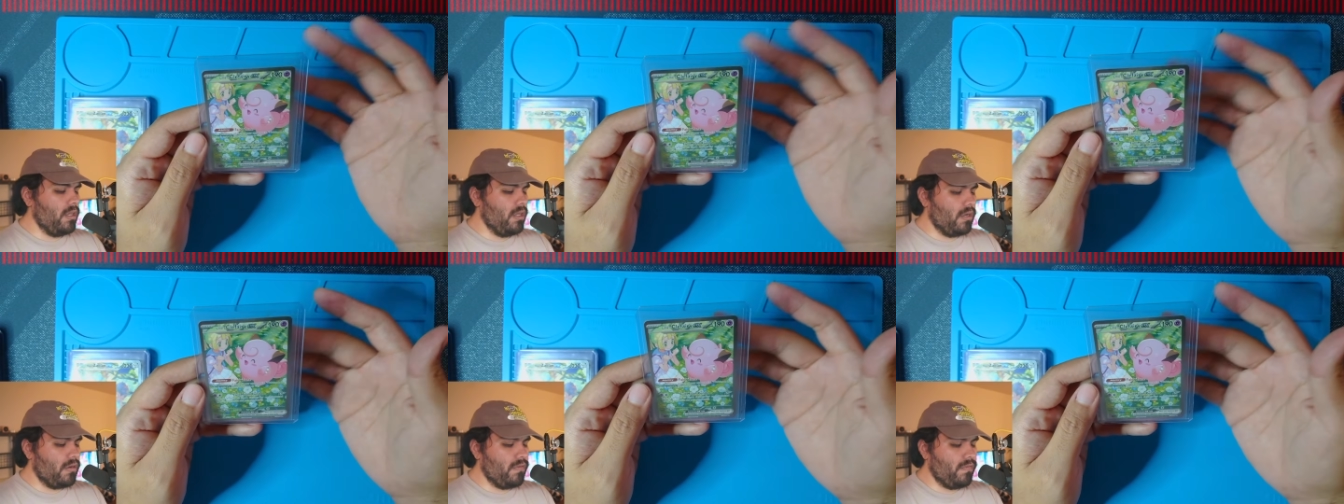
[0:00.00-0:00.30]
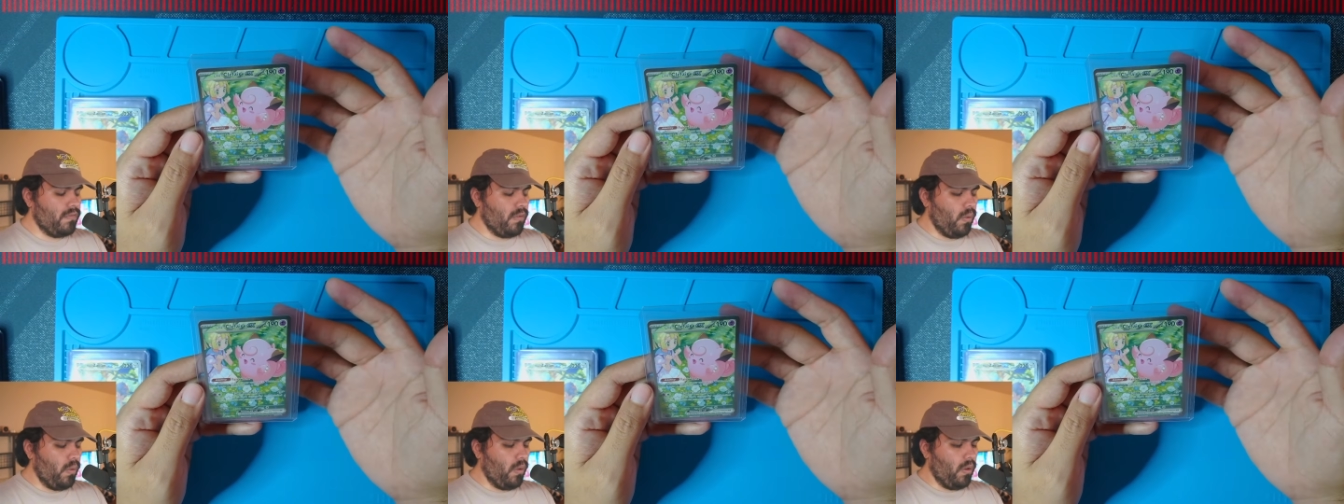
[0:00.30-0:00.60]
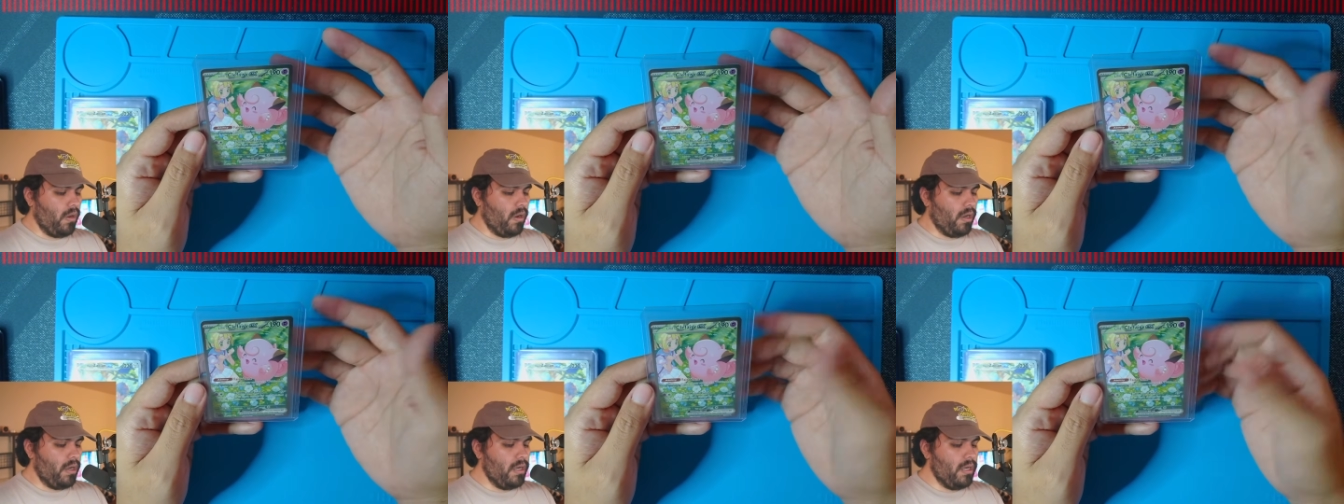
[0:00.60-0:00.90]
to look
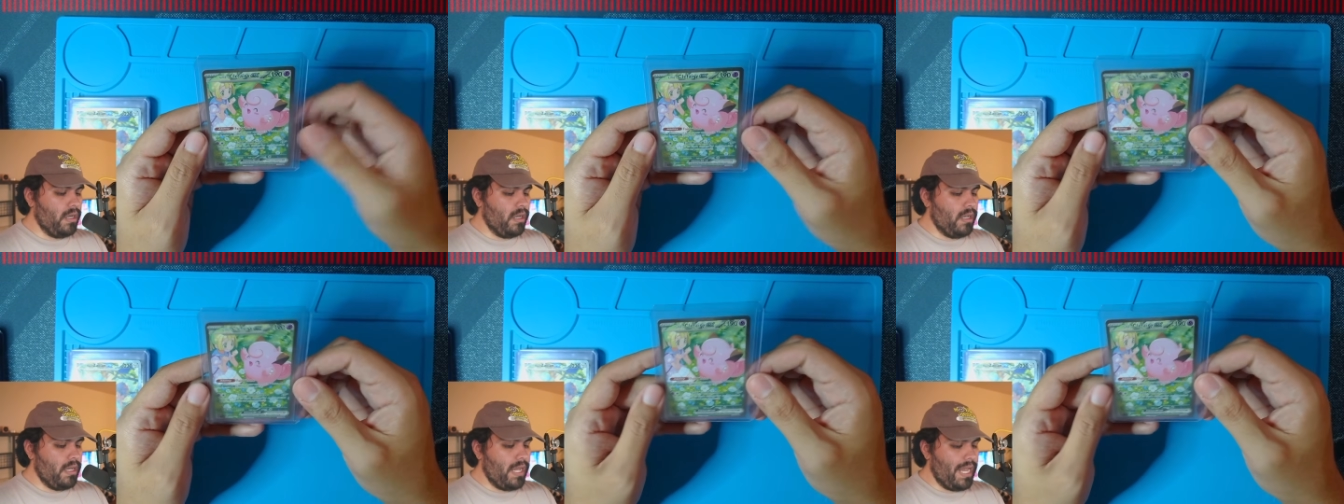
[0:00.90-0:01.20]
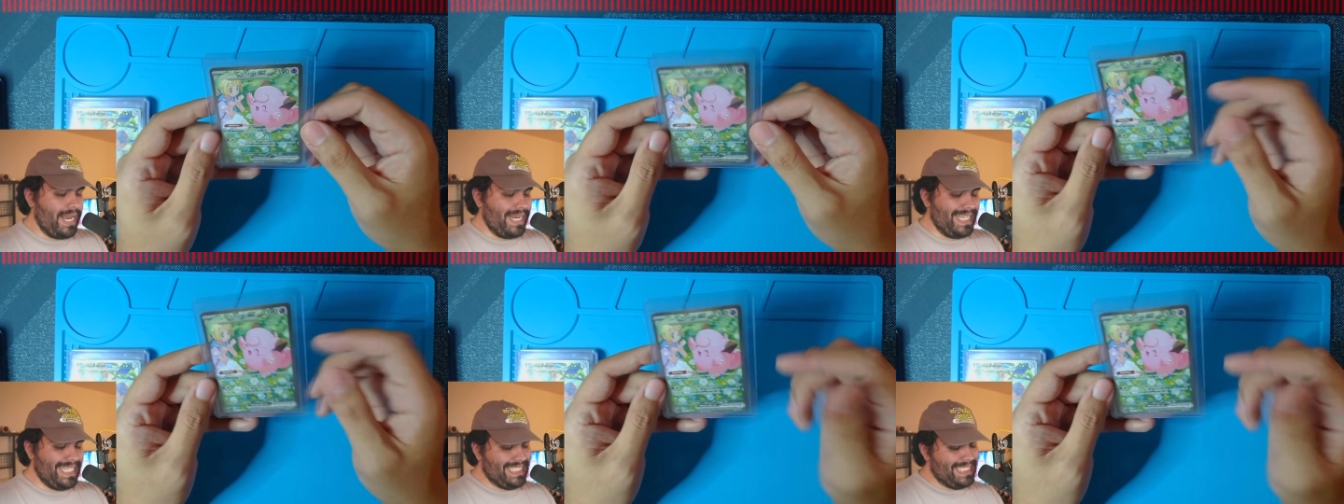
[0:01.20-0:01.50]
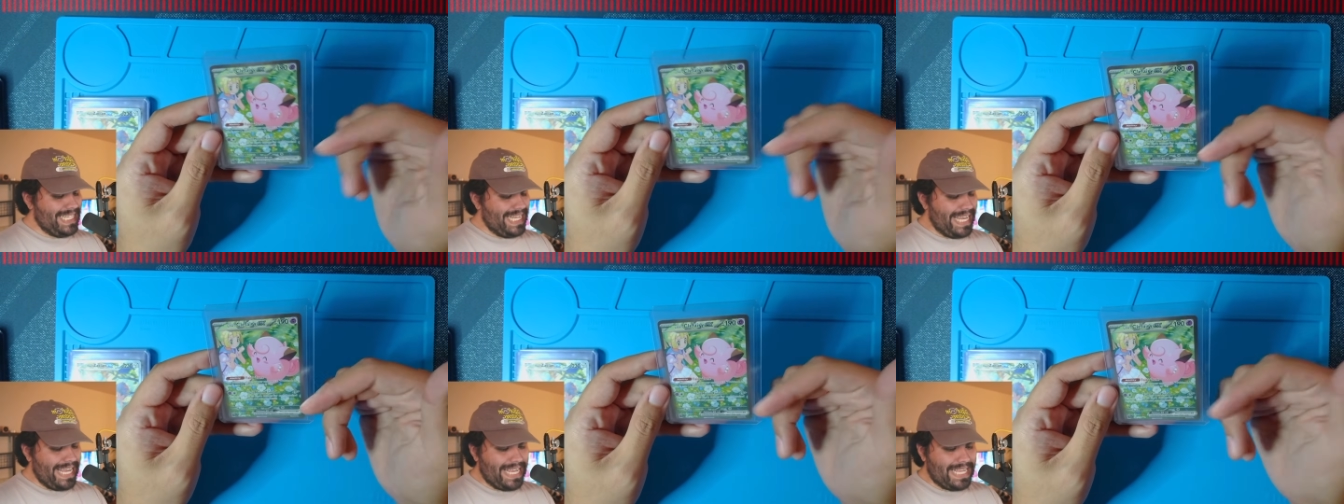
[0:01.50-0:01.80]
for any
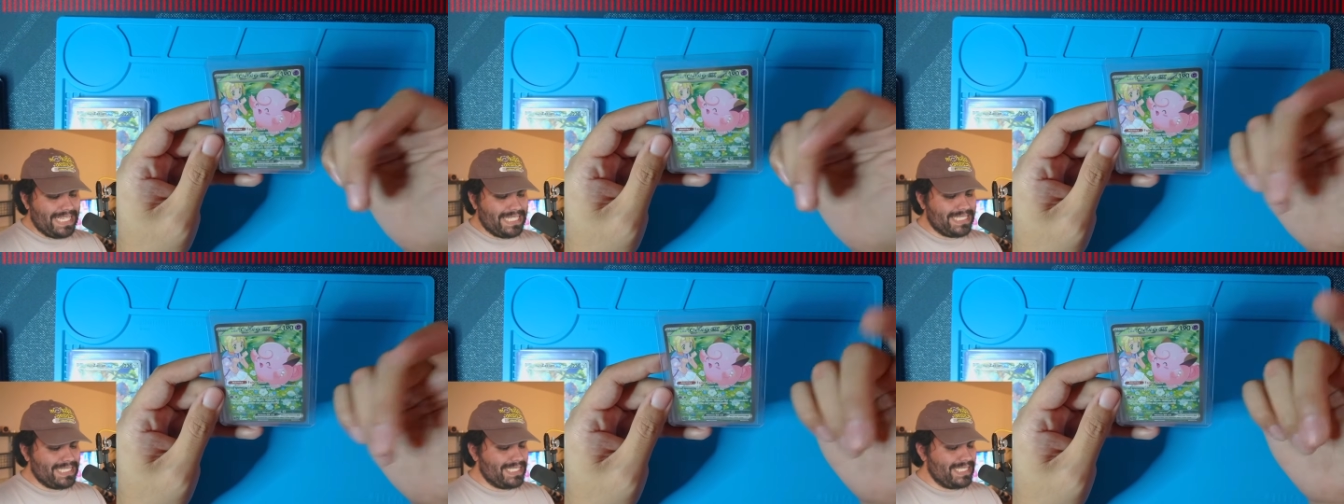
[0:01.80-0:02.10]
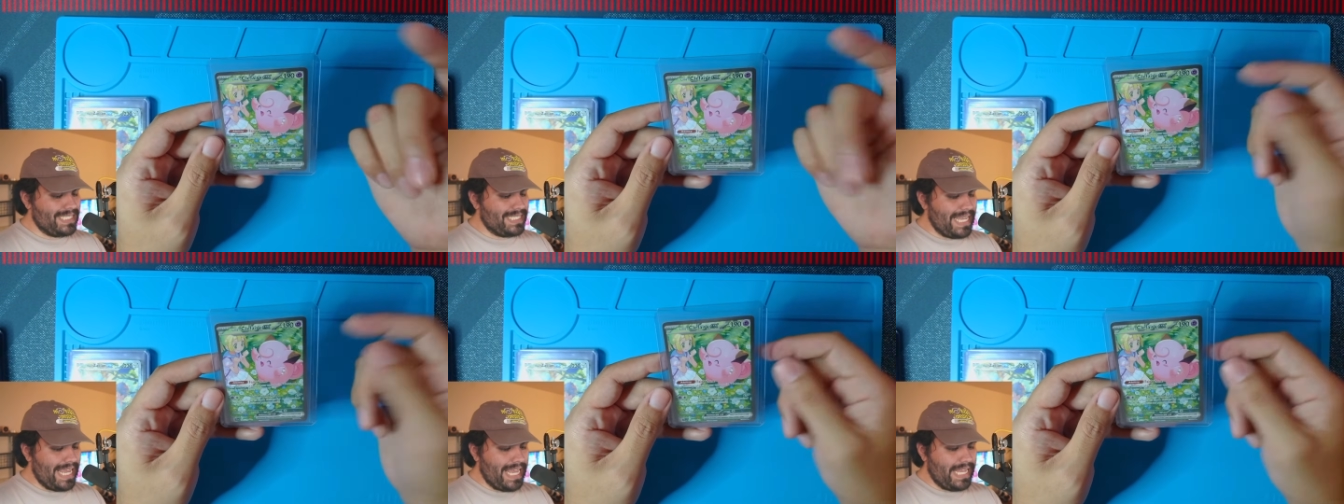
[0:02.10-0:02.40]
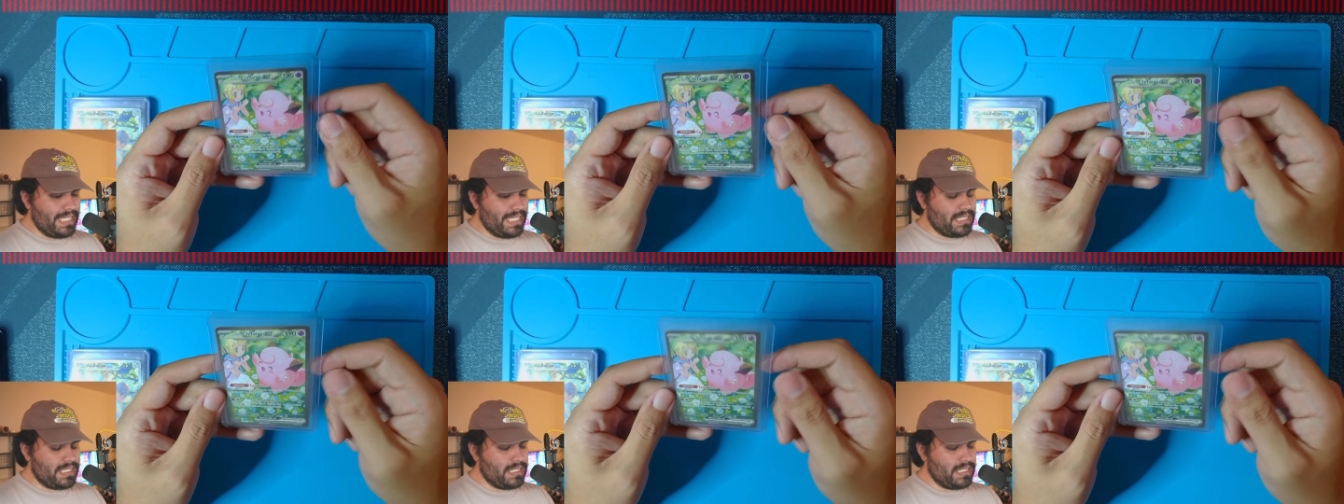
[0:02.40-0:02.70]
dings,
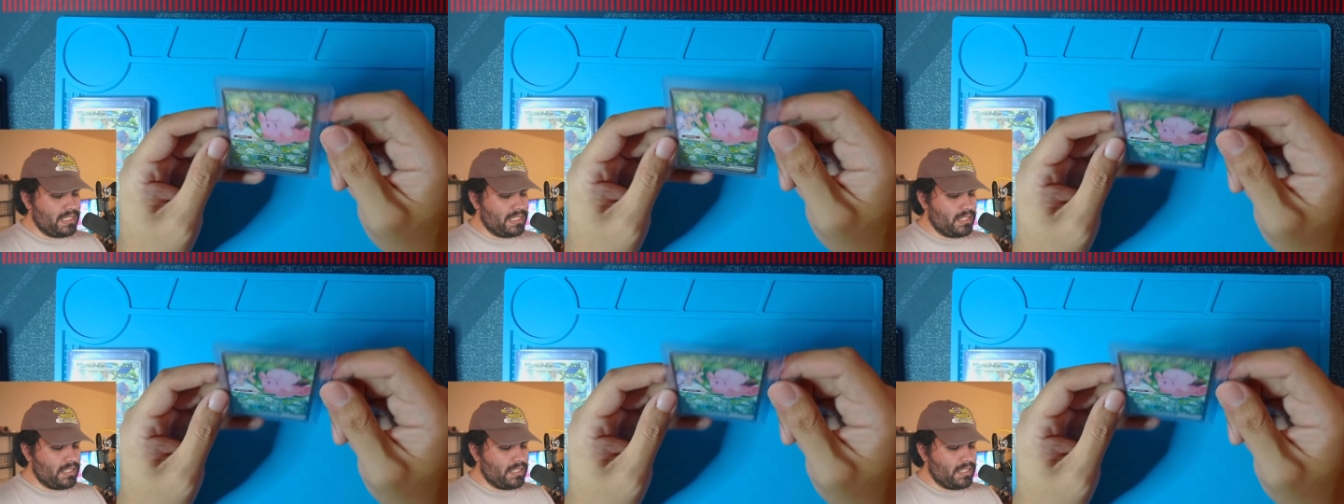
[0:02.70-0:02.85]
dents.